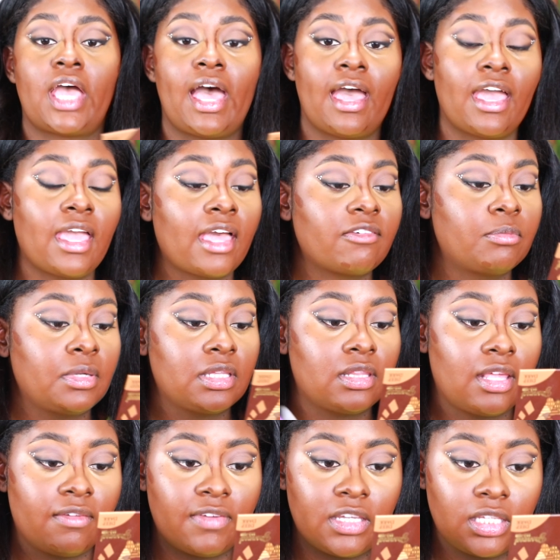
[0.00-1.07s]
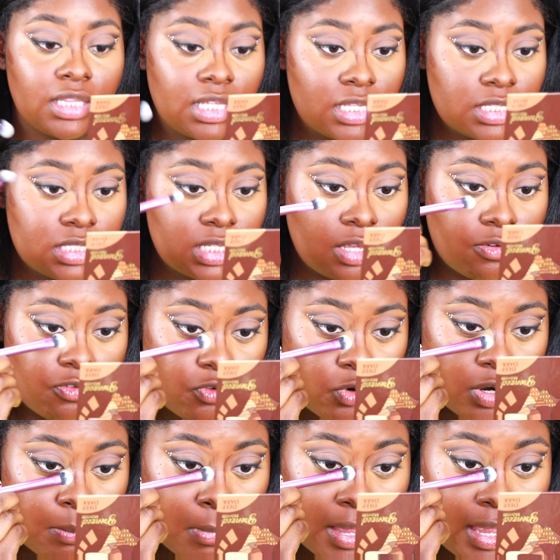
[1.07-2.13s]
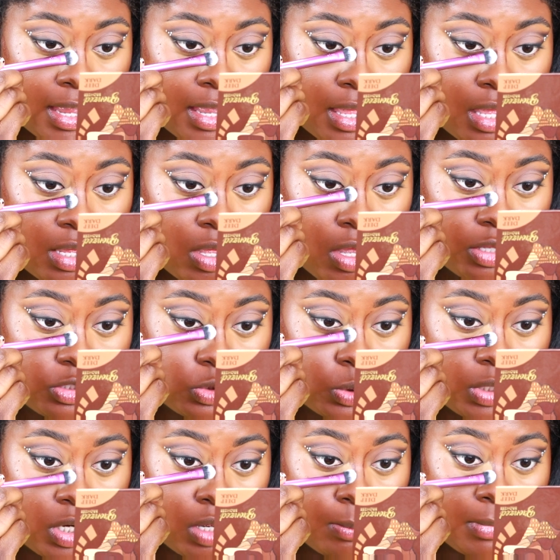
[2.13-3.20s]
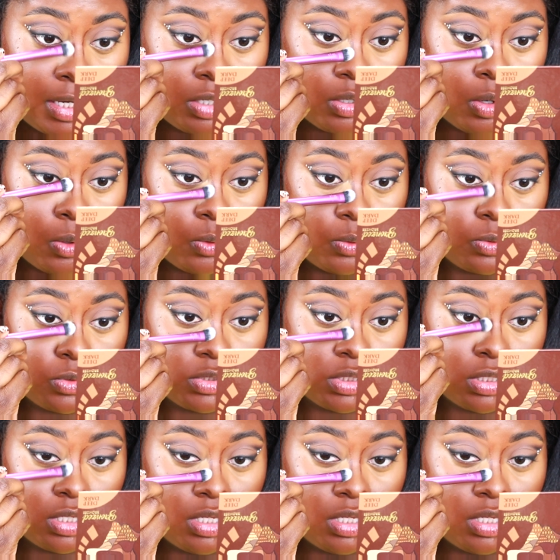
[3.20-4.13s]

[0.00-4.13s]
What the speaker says: I have been loving this for my contour on my nose.